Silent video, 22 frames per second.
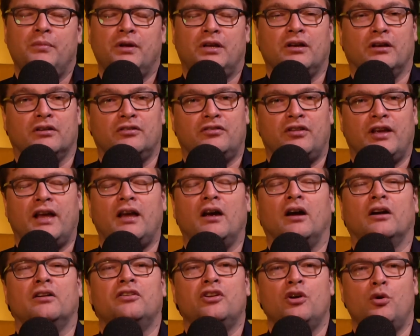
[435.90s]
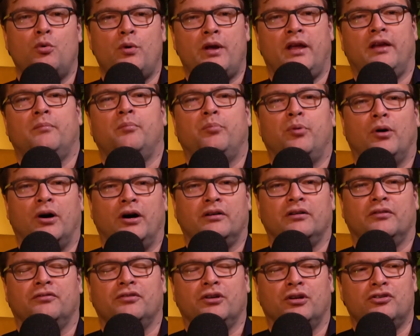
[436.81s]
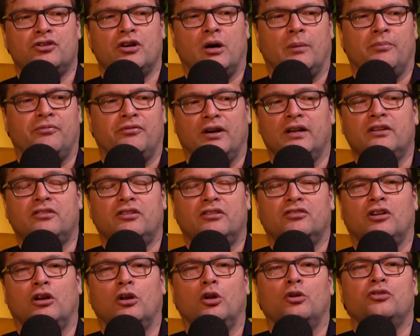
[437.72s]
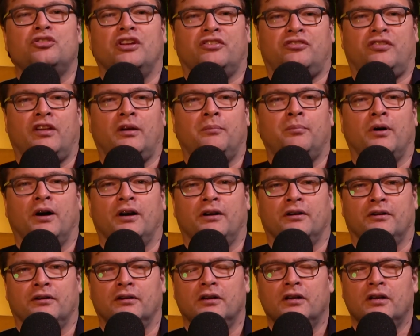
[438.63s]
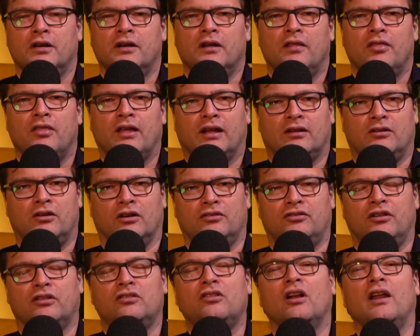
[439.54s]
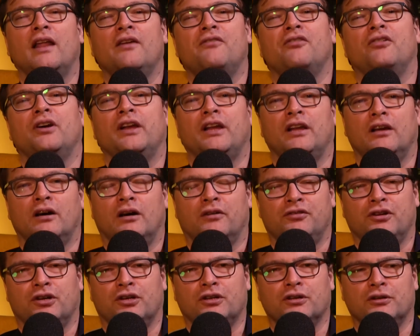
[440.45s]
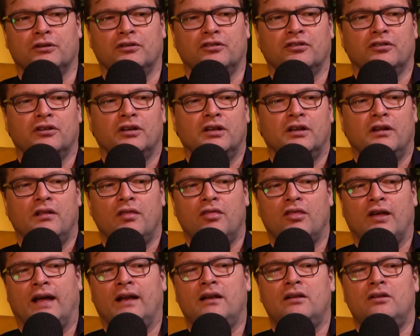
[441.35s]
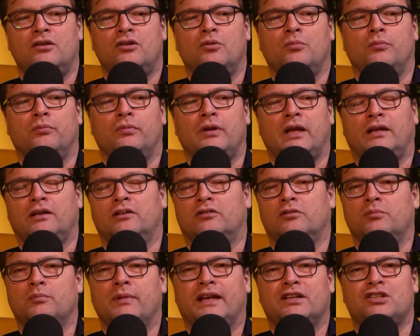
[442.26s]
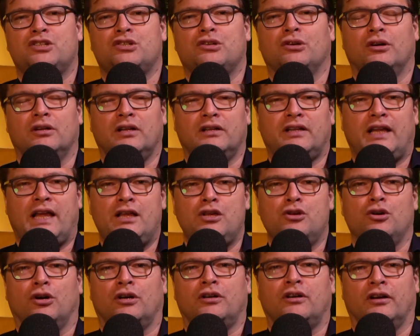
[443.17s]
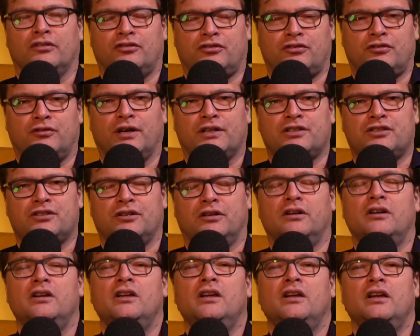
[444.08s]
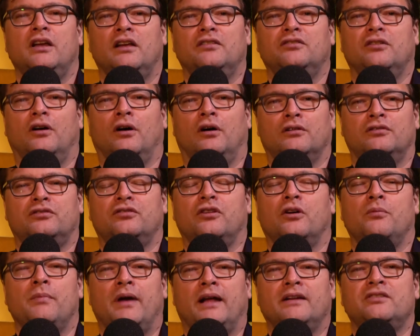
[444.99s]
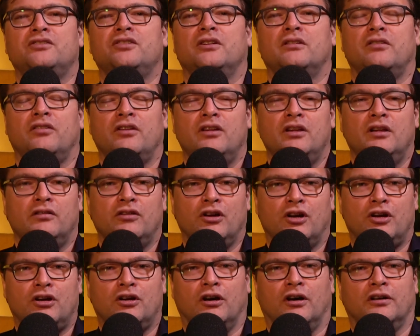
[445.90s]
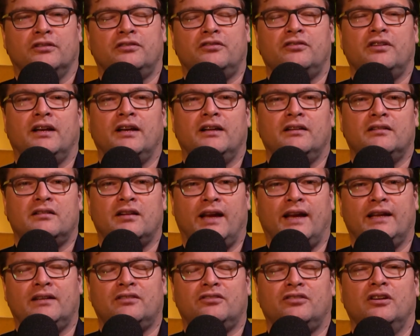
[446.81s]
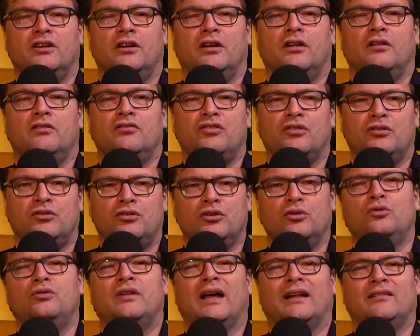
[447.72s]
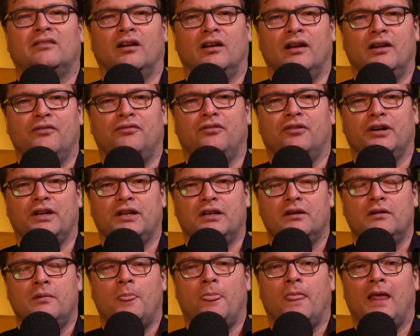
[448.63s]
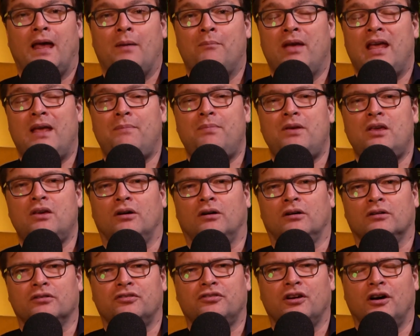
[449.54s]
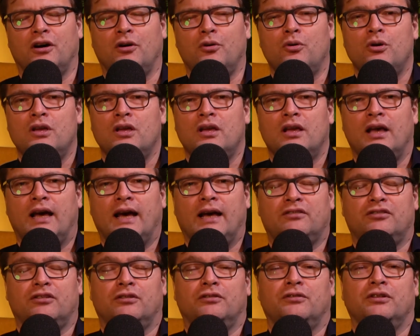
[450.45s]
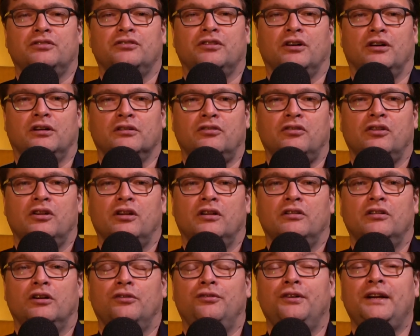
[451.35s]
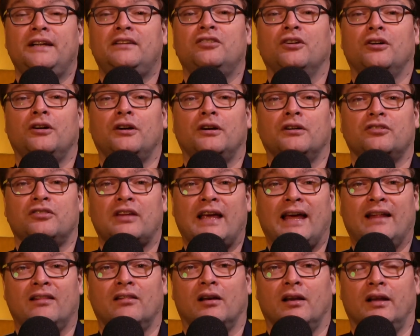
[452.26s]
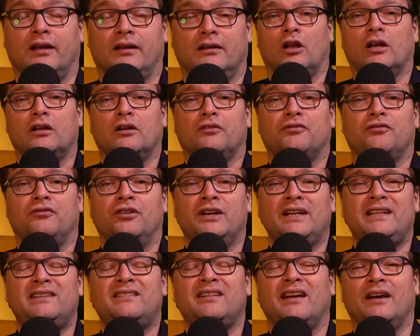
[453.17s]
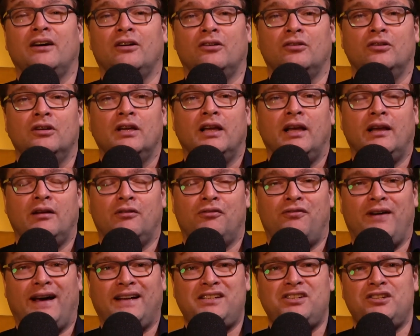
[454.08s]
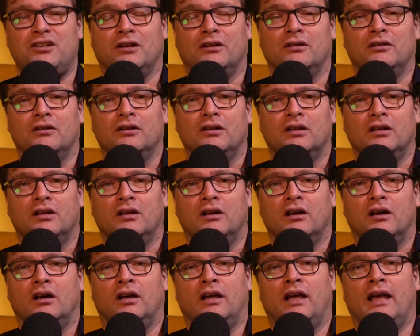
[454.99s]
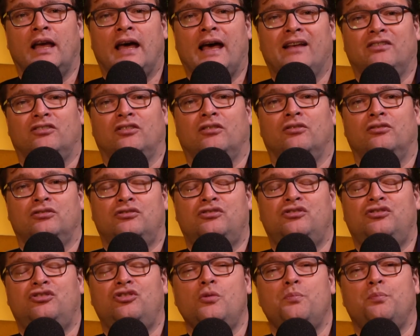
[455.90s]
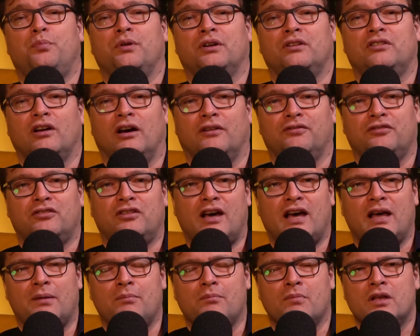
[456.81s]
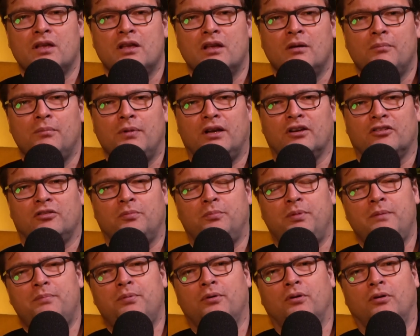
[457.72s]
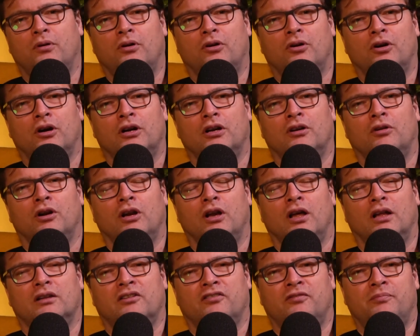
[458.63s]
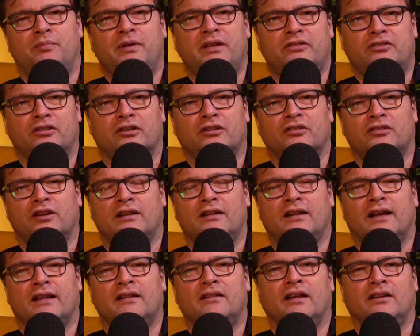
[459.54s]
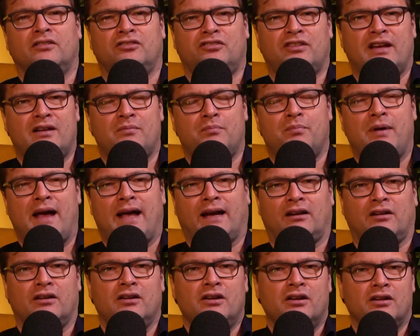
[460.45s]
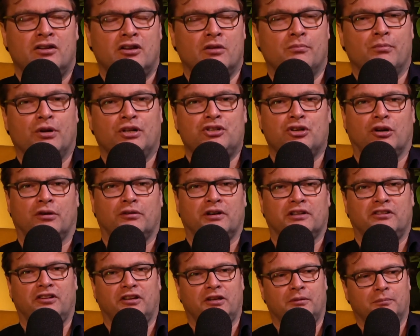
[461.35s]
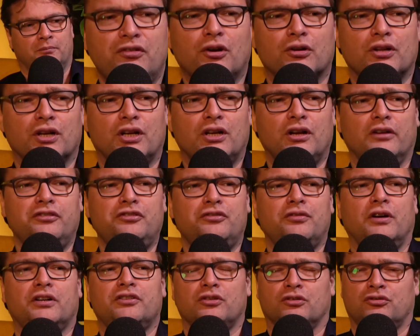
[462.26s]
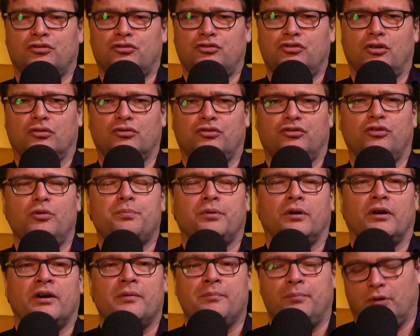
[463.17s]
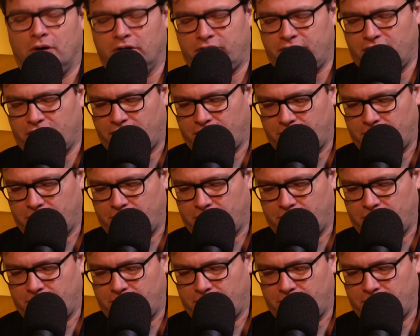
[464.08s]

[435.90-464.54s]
because they are doing part of your job. For instance, the logistic partner that does the delivery of your goods. Then you need to make sure that in your cost structure is also mentioned the cost that it takes to do that delivery. And maybe also, as a result, the returns handling. A lot of retail in fashion has a super tough time because people order a lot of pieces and then they send back the majority. So the cost structure is so super important.